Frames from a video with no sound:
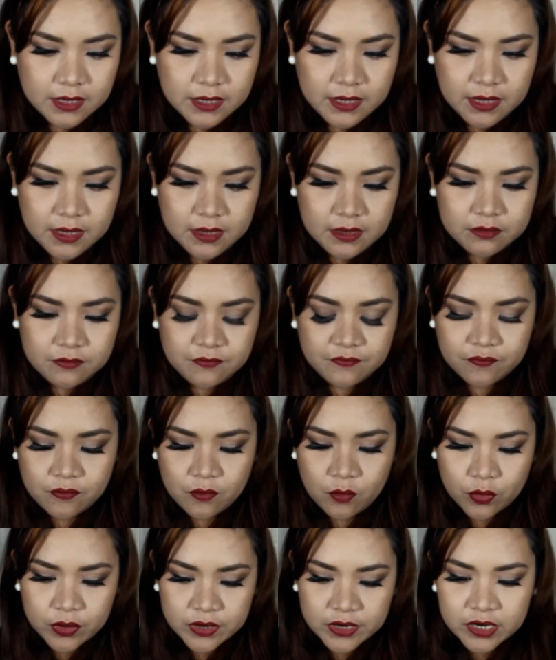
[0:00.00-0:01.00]
And
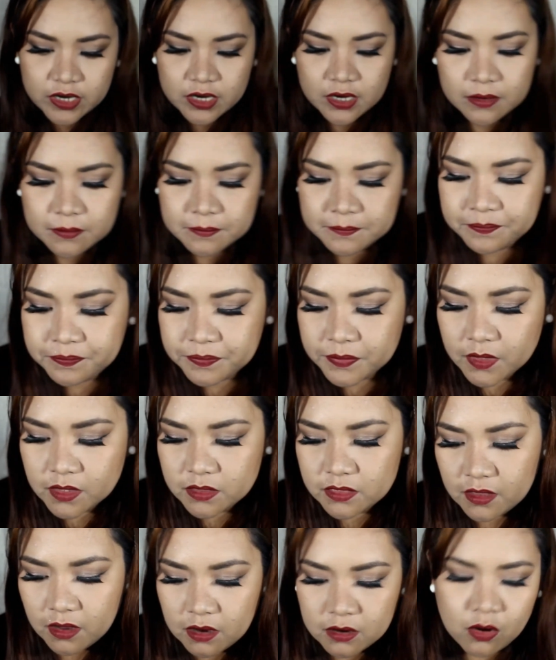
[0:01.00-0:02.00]
for
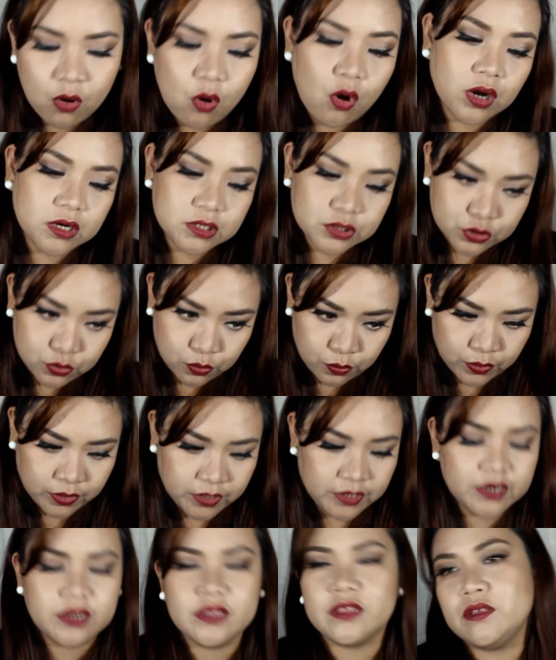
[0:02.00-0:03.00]
the
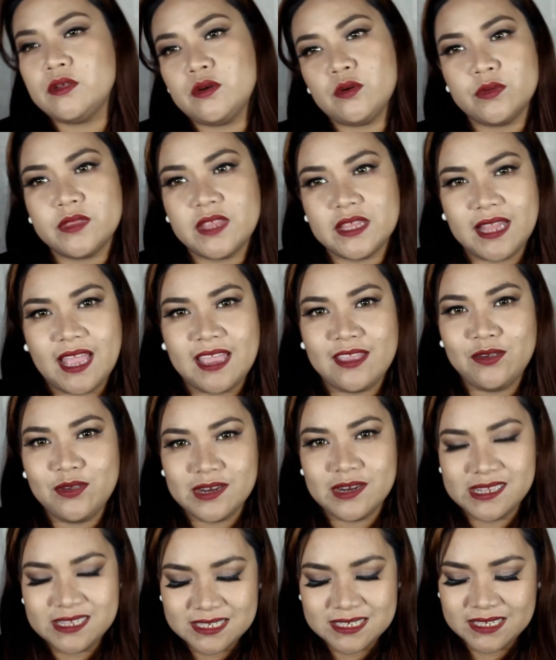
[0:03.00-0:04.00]
contour, you know that I
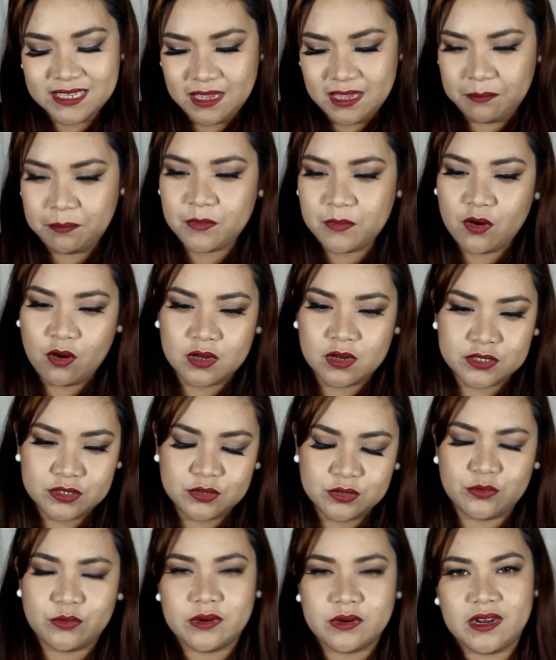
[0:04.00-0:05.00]
couldn't skip
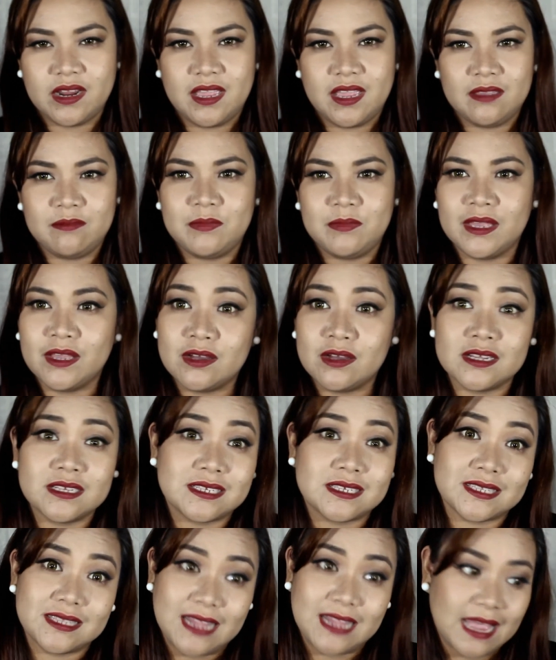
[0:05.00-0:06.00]
contouring
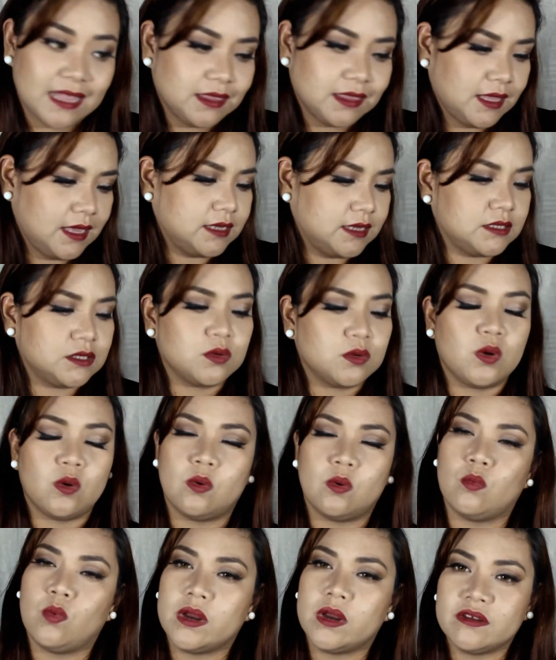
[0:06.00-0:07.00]
because that is
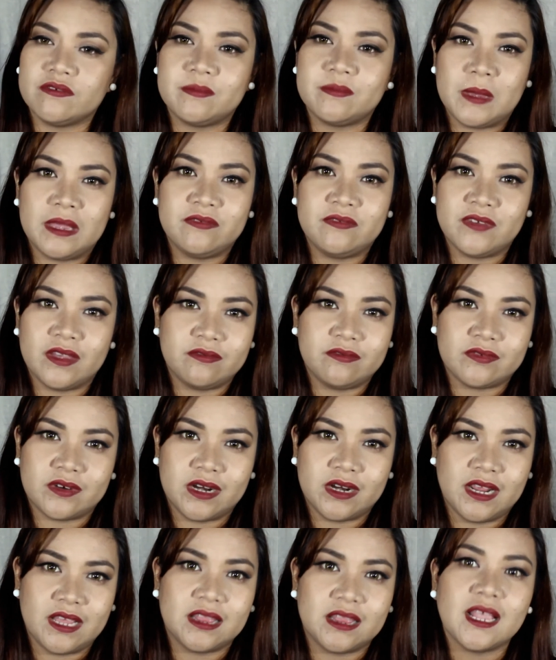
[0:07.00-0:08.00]
one of my
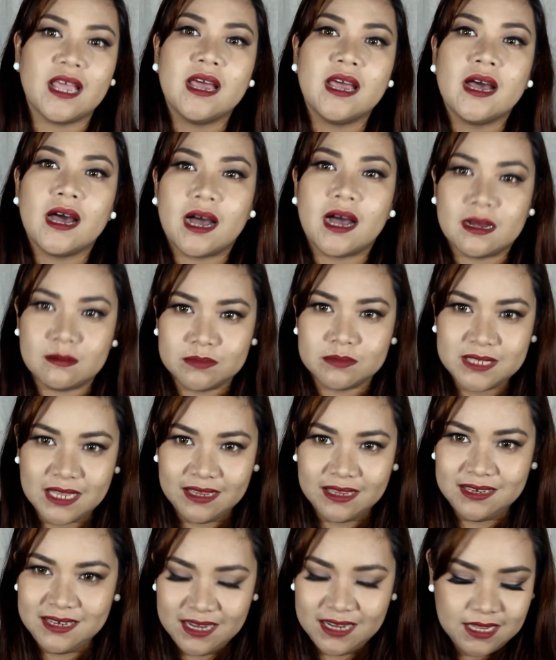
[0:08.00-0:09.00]
favorite
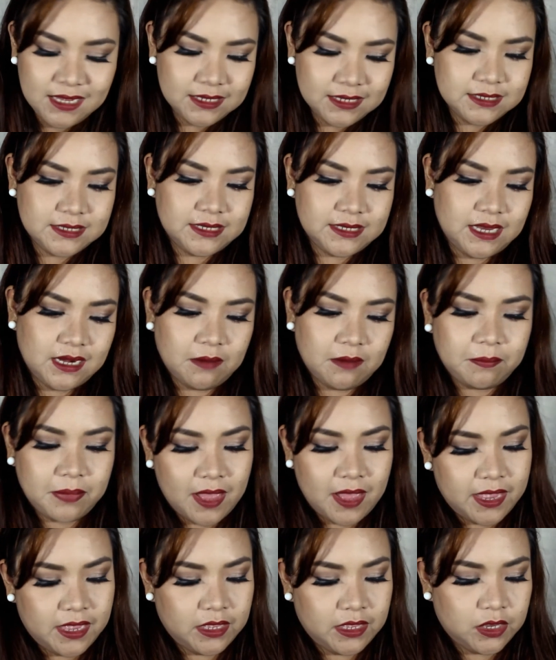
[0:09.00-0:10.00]
techniques in
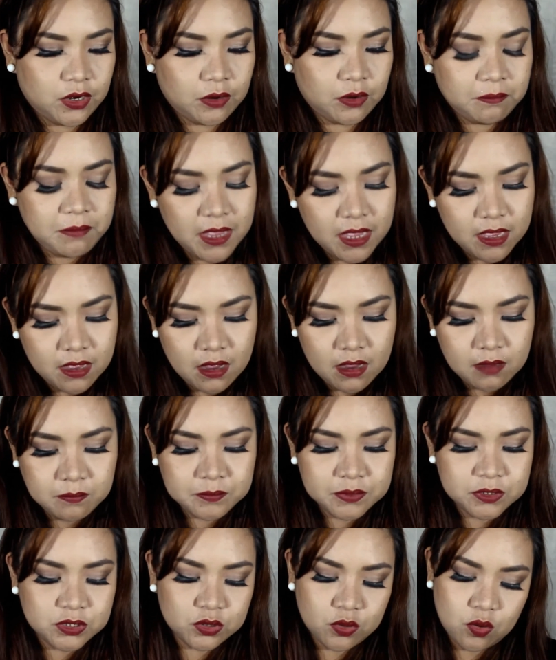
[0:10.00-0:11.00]
applying your
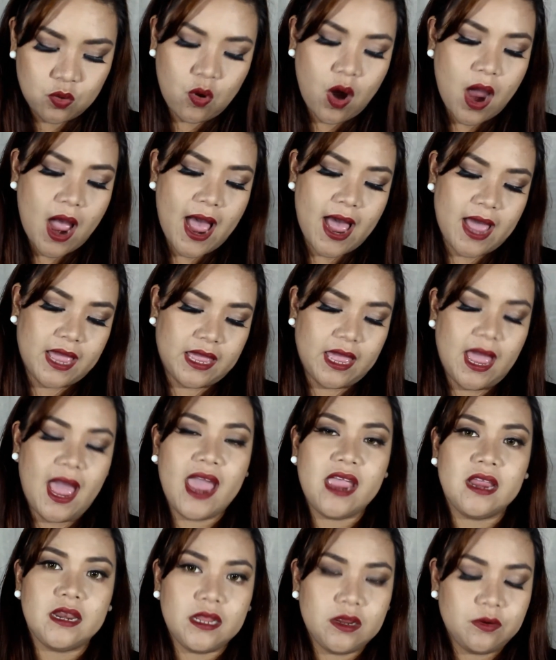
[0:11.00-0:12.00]
makeup, so I
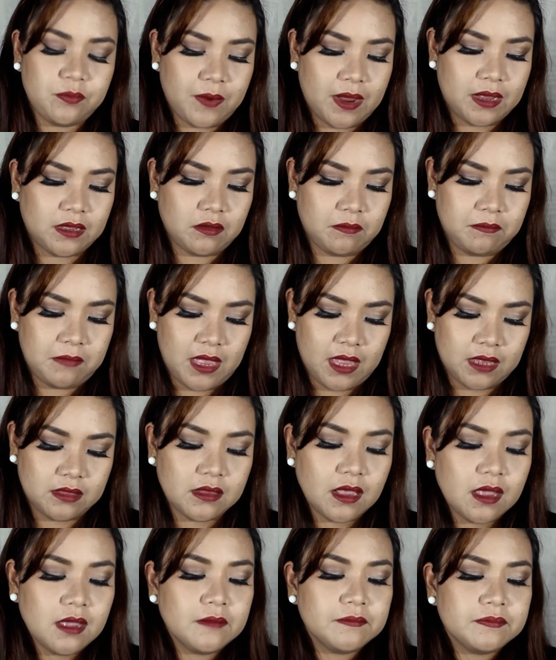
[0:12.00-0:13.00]
highly
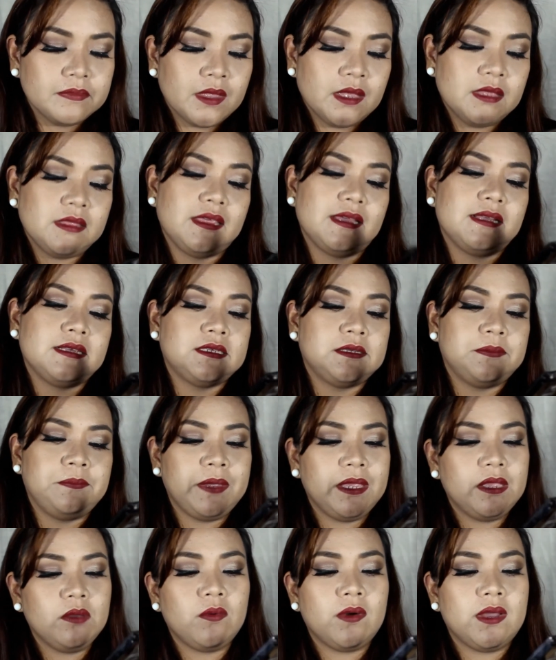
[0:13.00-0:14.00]
recommend this
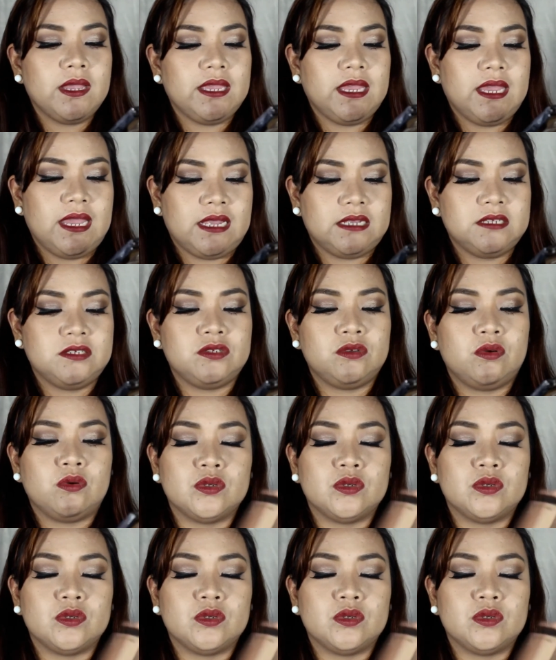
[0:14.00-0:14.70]
BYS